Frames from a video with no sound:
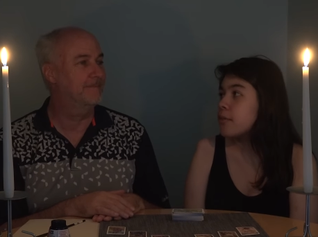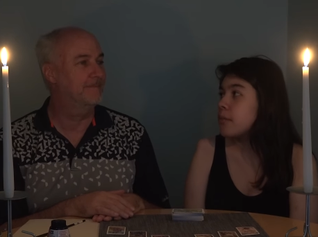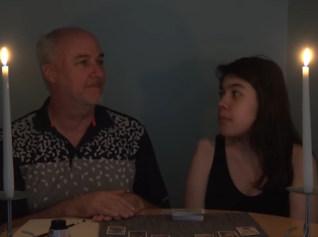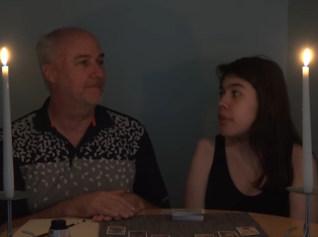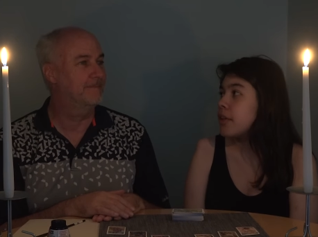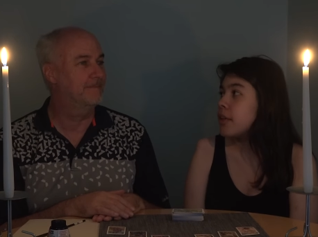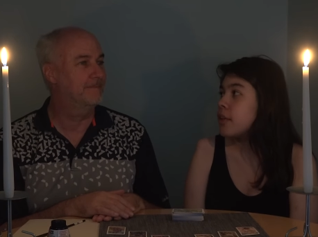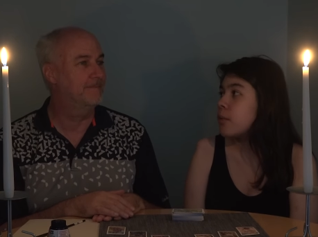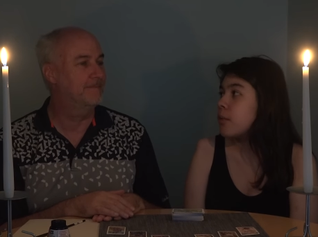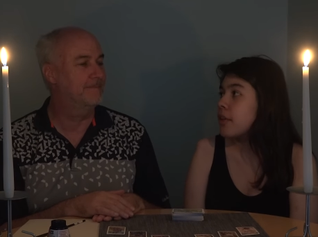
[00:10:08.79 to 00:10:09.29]

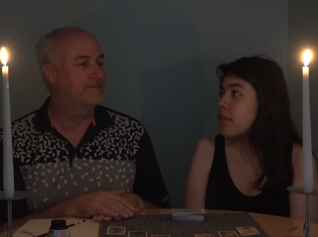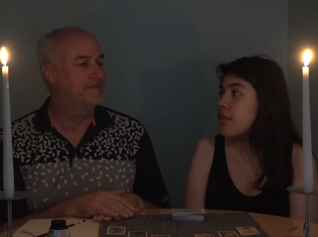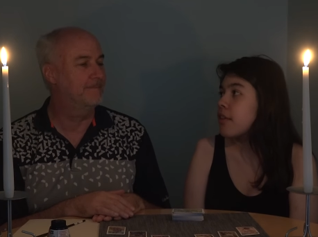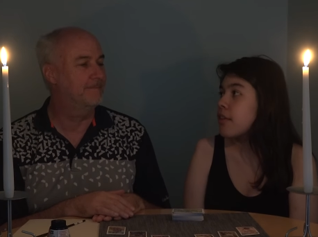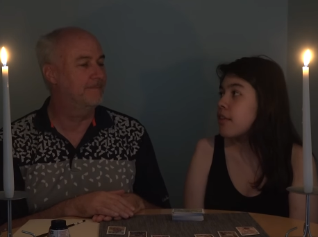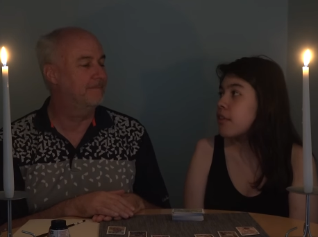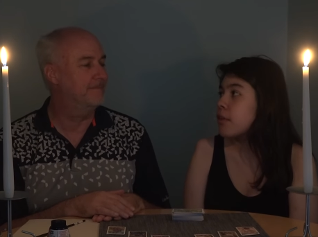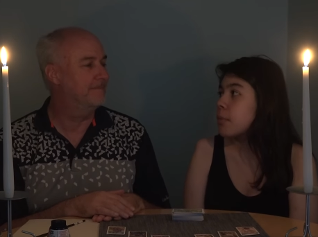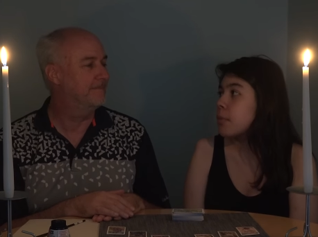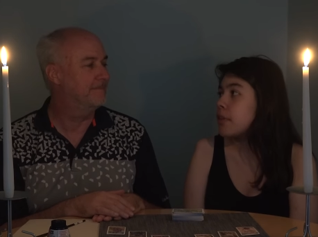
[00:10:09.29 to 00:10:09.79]
Speaker 1: being with
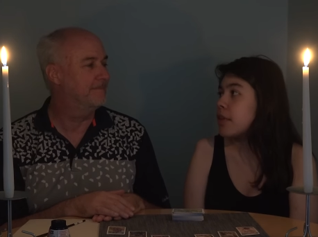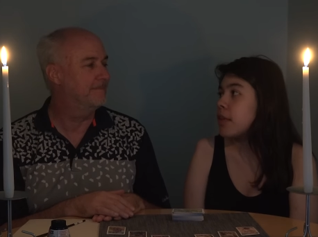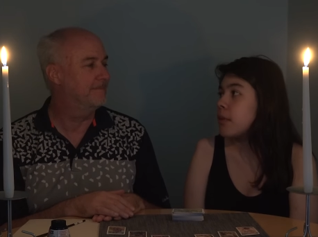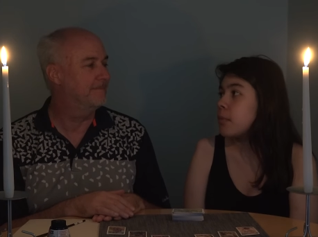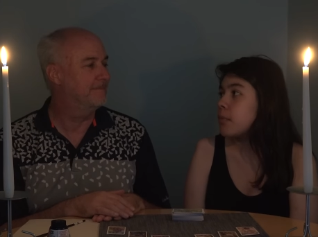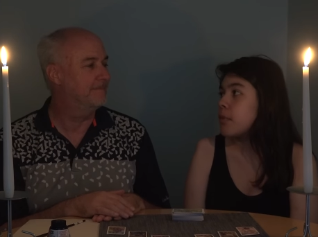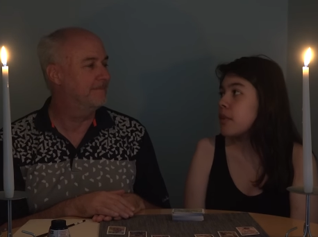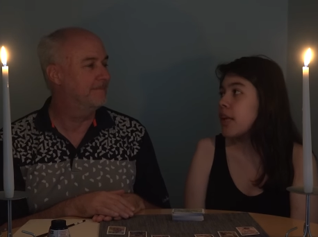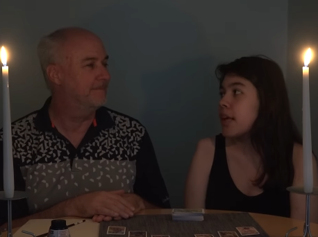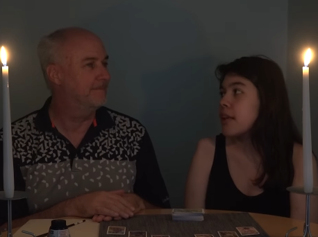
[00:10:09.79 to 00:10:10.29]
other
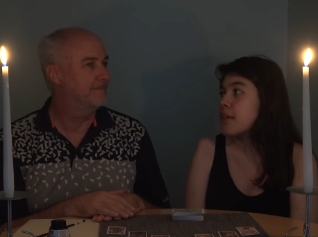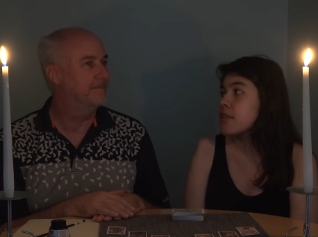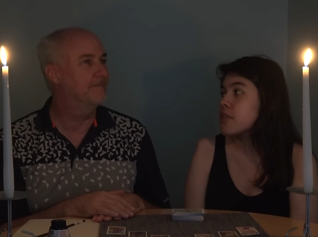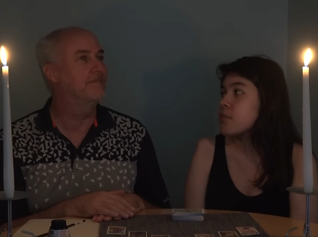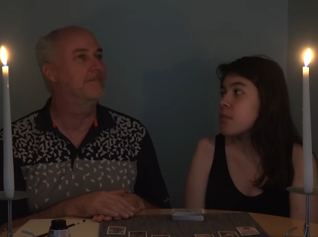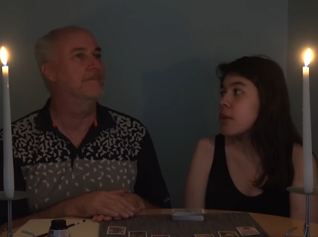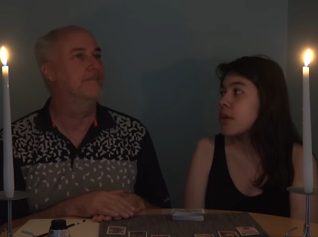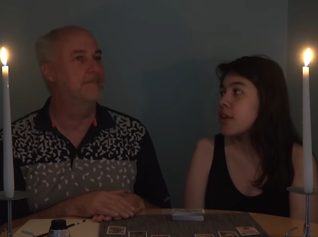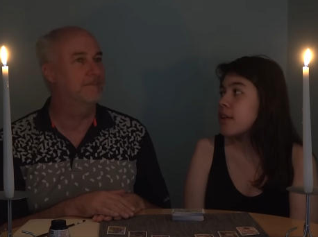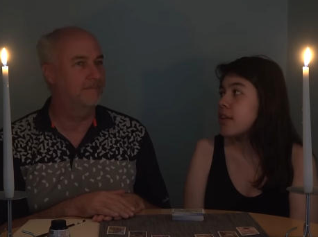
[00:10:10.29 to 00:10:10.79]
people, like
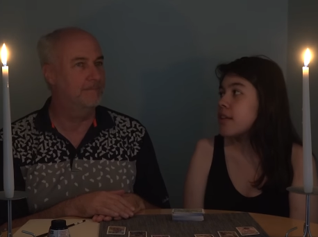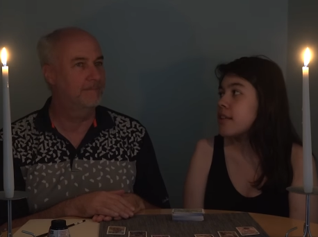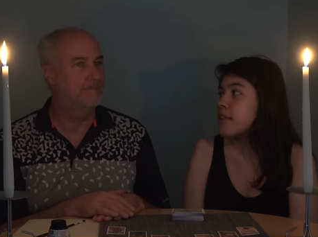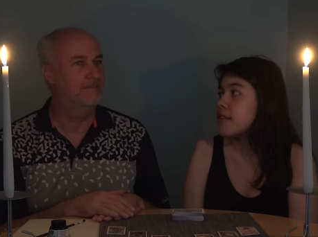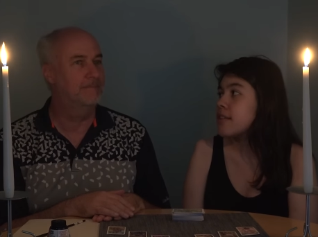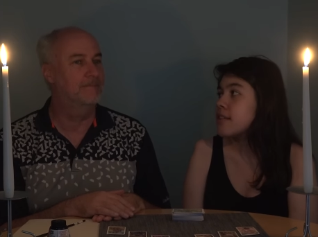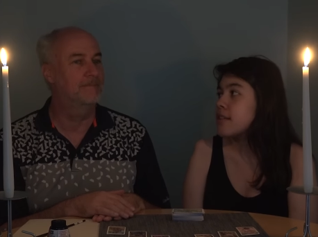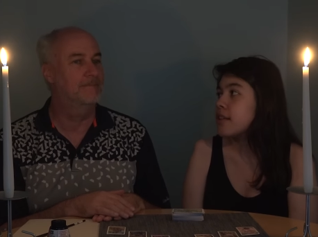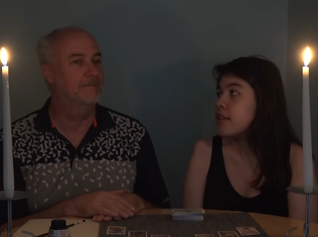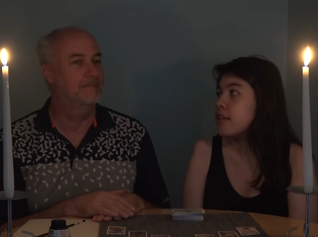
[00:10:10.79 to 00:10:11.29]

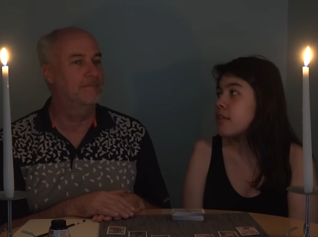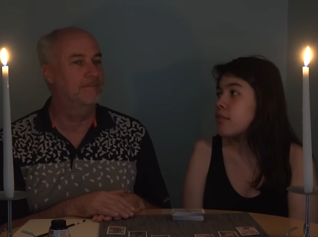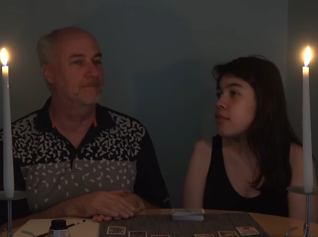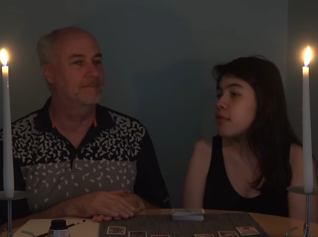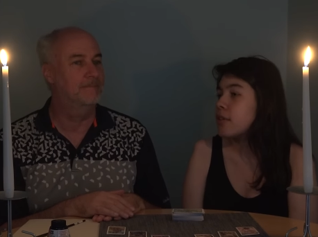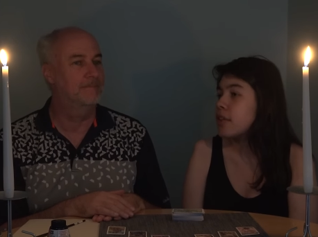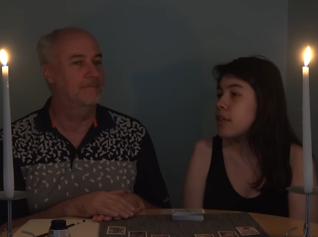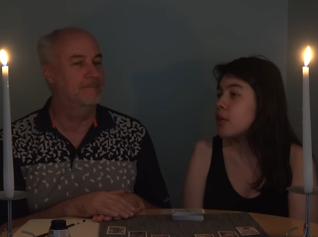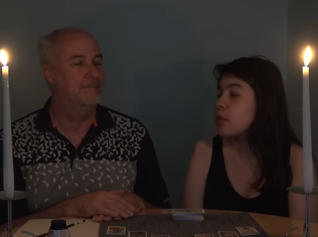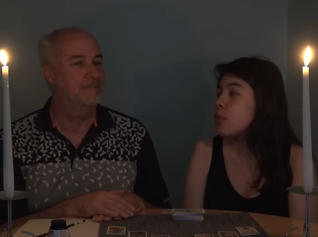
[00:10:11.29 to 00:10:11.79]
experiencing
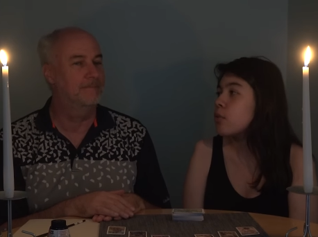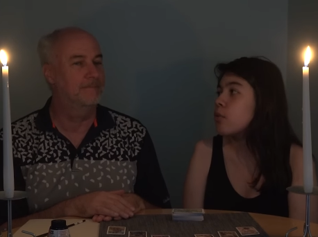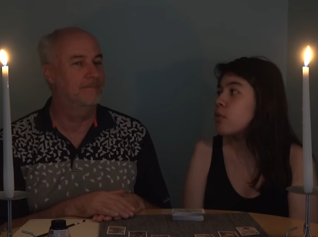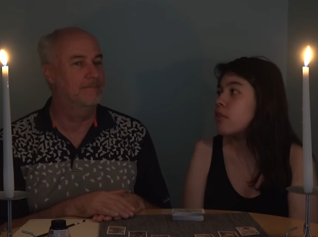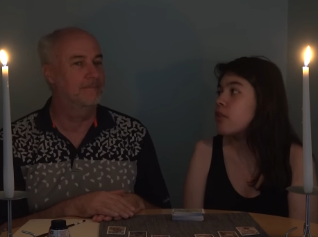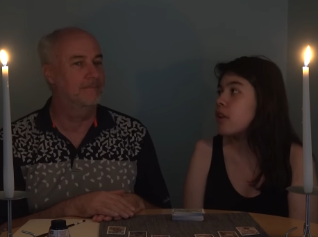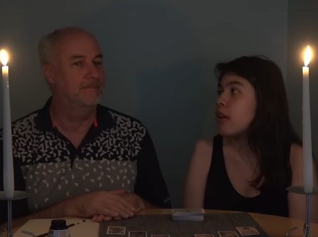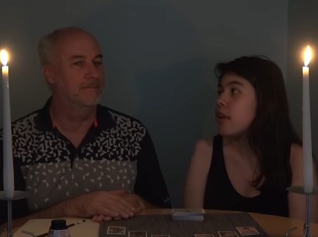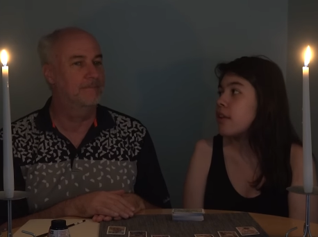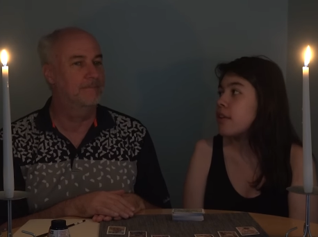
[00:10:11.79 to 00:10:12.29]
really
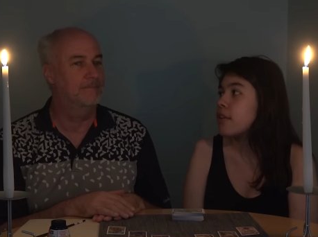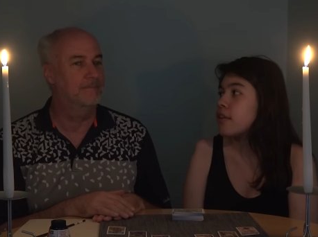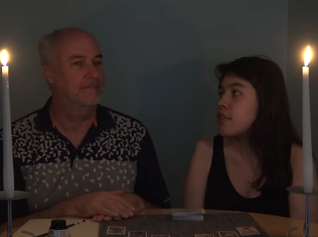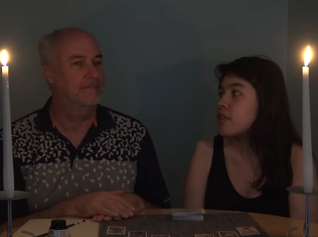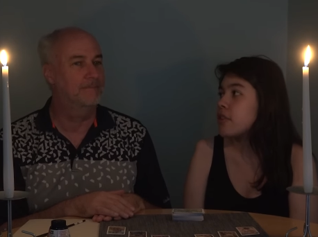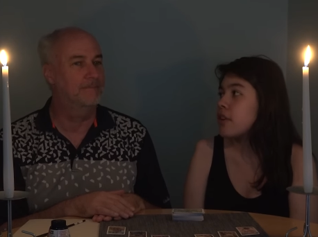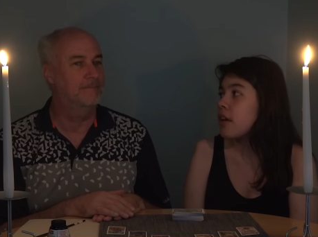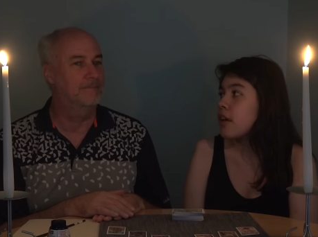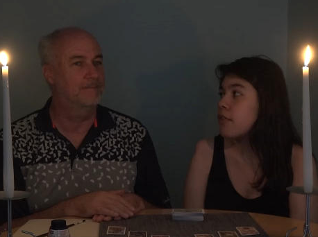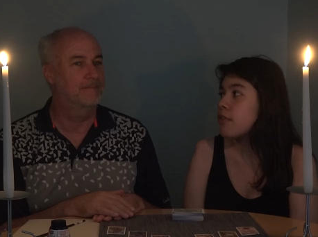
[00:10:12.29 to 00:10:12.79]
cool other
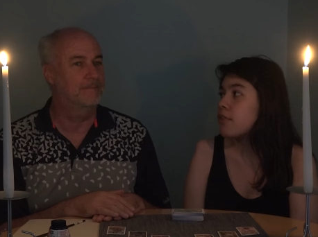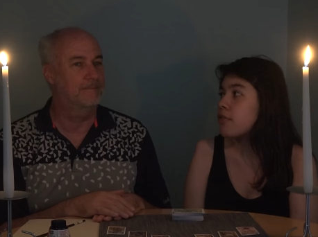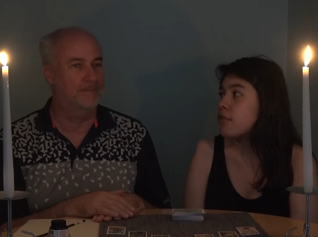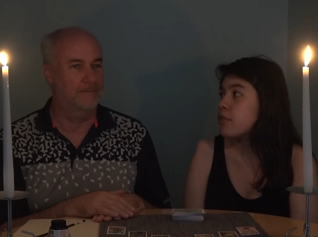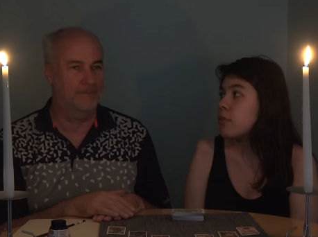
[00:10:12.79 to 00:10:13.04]
stuff